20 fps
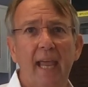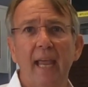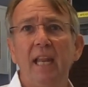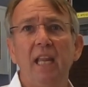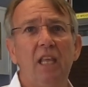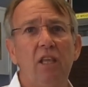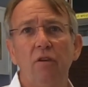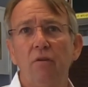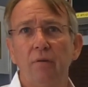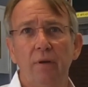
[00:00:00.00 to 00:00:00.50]

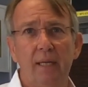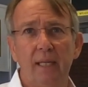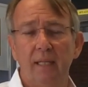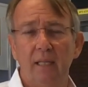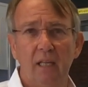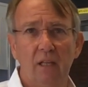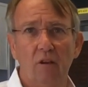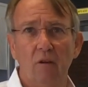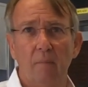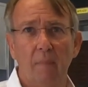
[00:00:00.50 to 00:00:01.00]
any
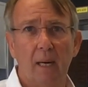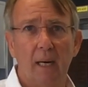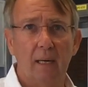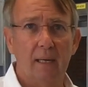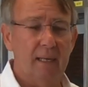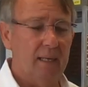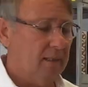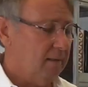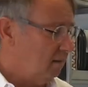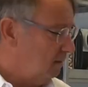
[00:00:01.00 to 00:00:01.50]
unit in the market.
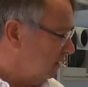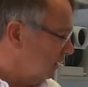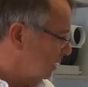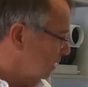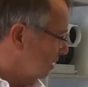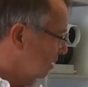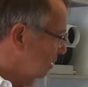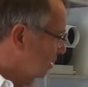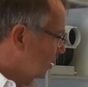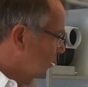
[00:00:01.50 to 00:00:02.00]

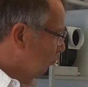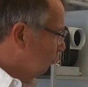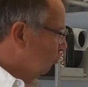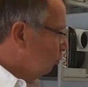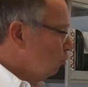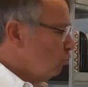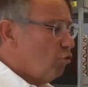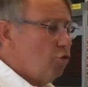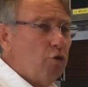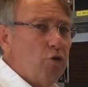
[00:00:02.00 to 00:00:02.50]

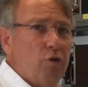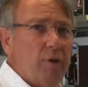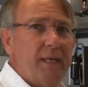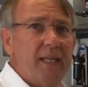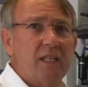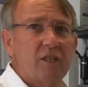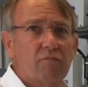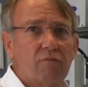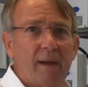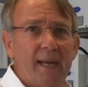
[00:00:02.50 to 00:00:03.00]
New
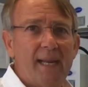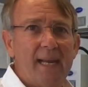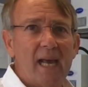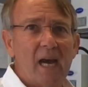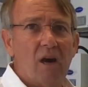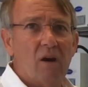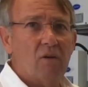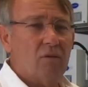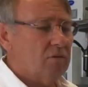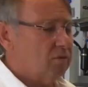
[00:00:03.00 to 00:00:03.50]
units right
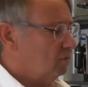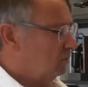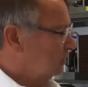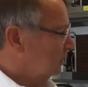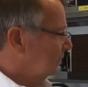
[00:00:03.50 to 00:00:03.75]
now,